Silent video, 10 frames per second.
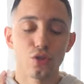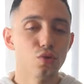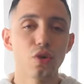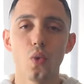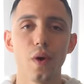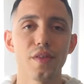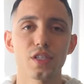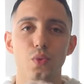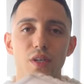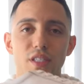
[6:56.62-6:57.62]
You could wear
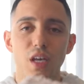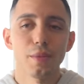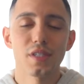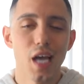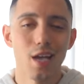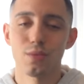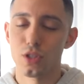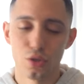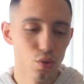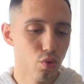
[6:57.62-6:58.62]
this with a summertime
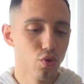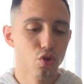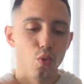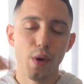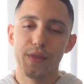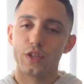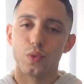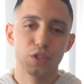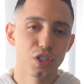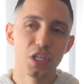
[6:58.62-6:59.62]
suit. You could wear this
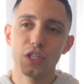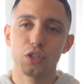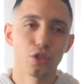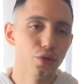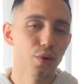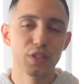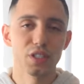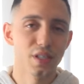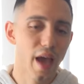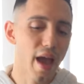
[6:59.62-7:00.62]
with jeans,
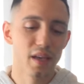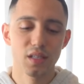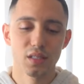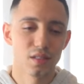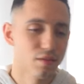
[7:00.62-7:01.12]
shorts, khakis,